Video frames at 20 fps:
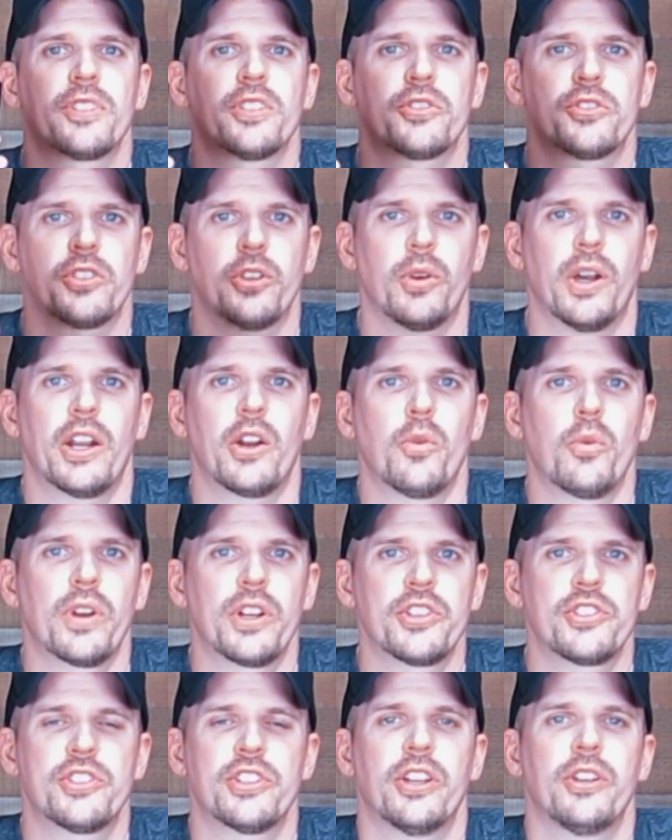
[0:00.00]
So I don't want
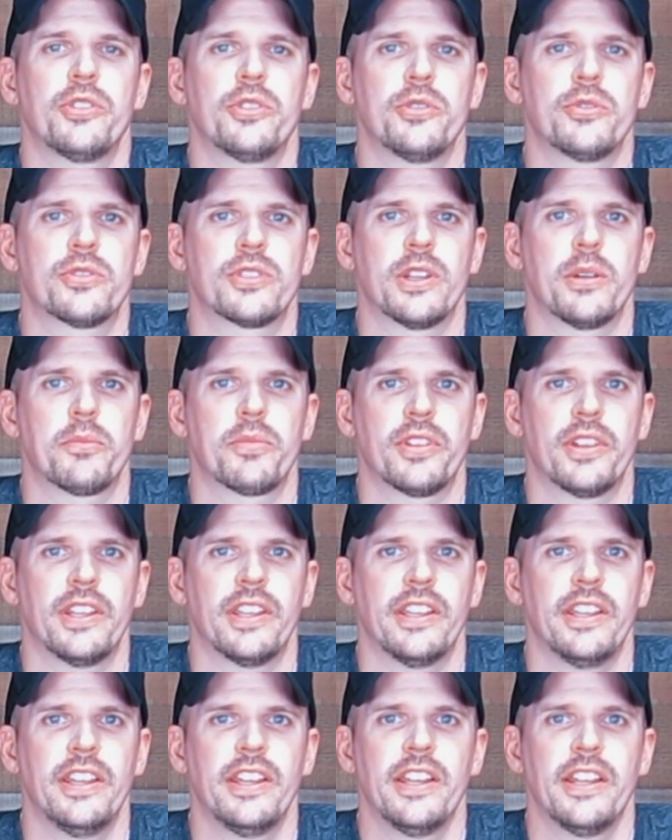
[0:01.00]
to show you
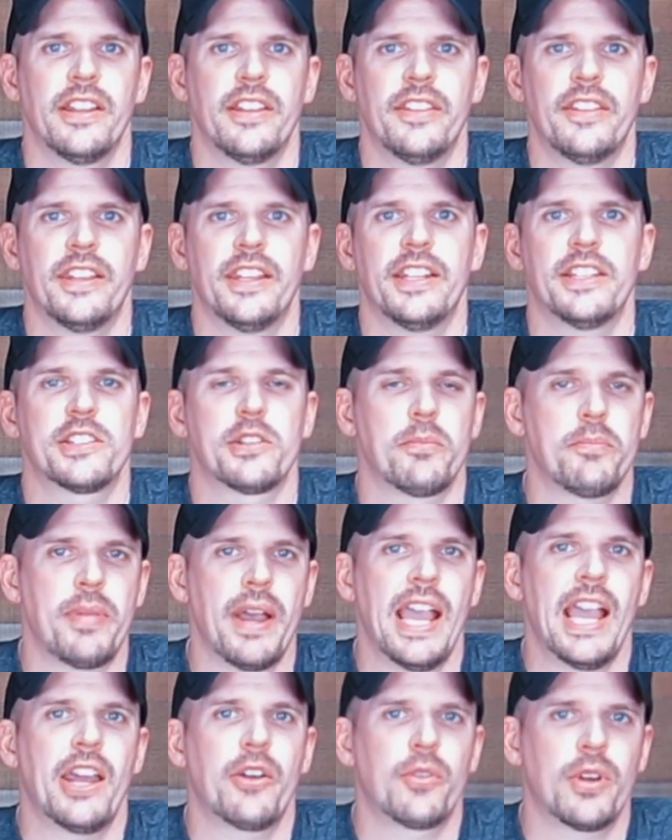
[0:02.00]
something that is a
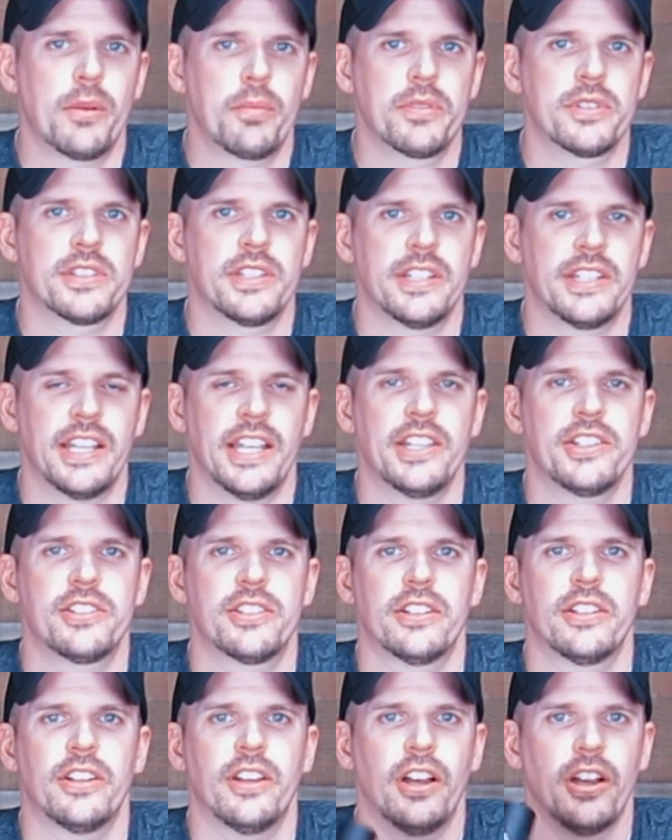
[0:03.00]
bad
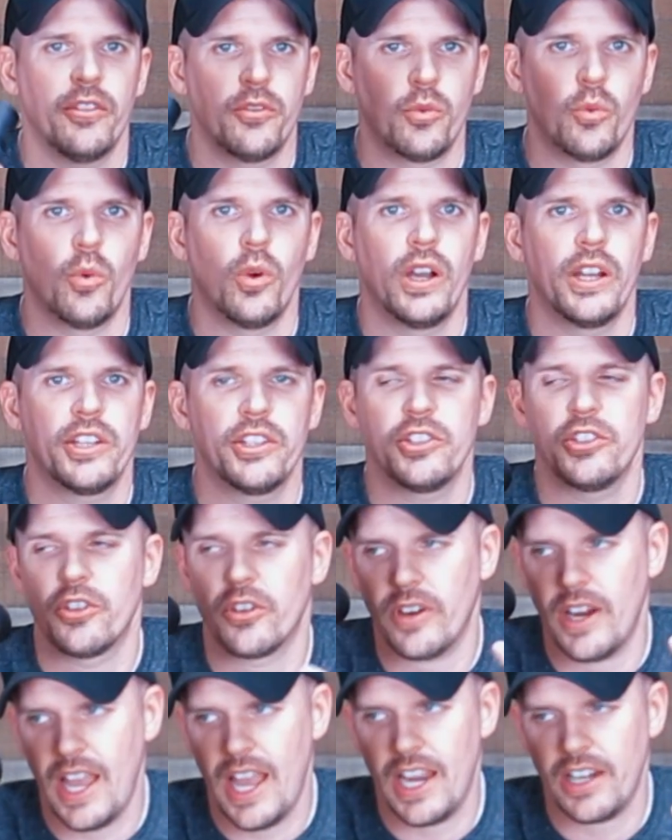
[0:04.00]
representation of what
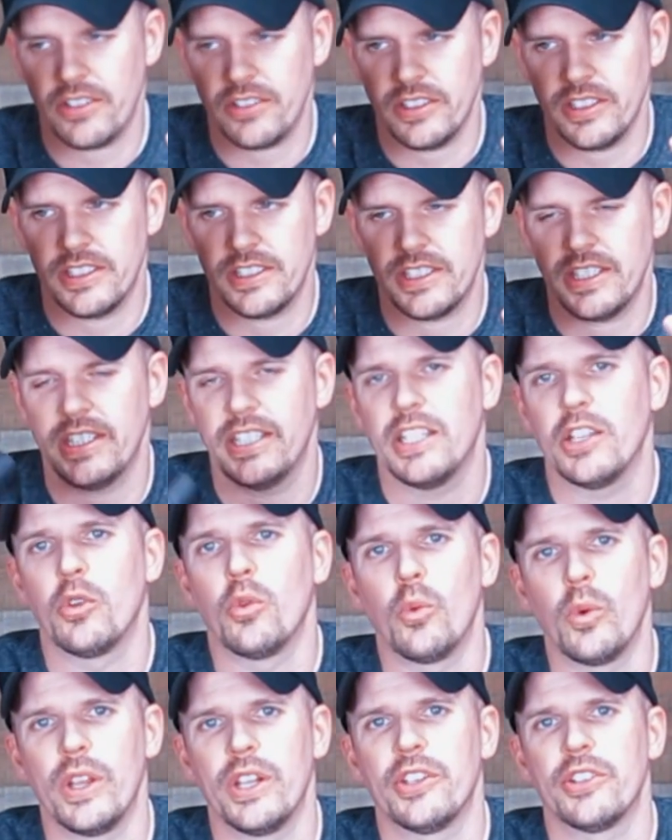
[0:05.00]
you're actually
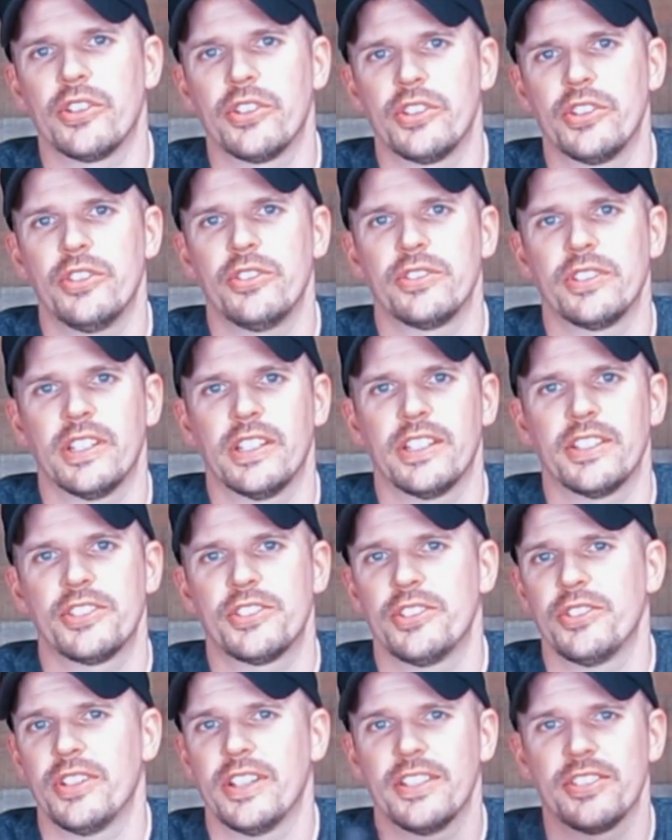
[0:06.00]
seeing when you're using
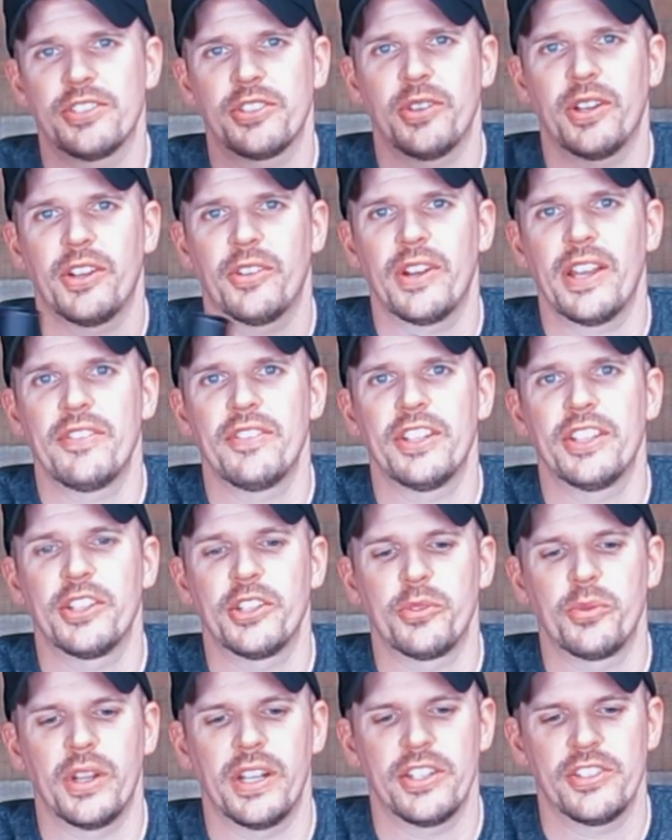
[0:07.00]
this unit. So I don't have any
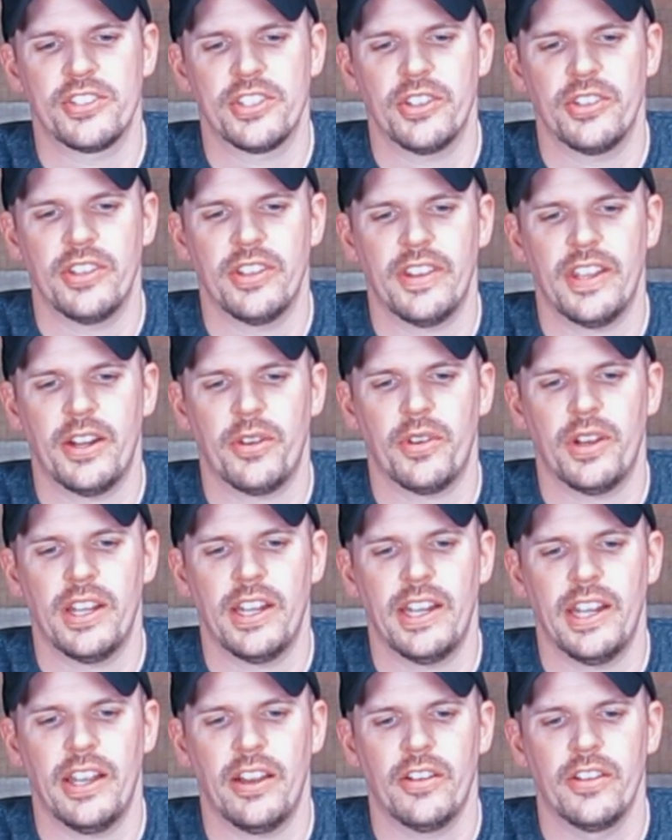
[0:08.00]
good way to show you that
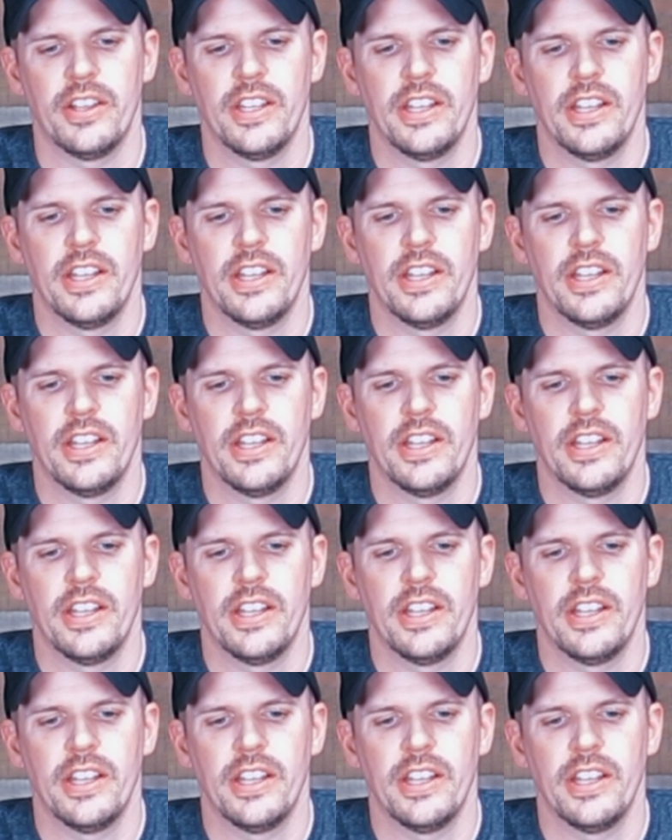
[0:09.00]
right now.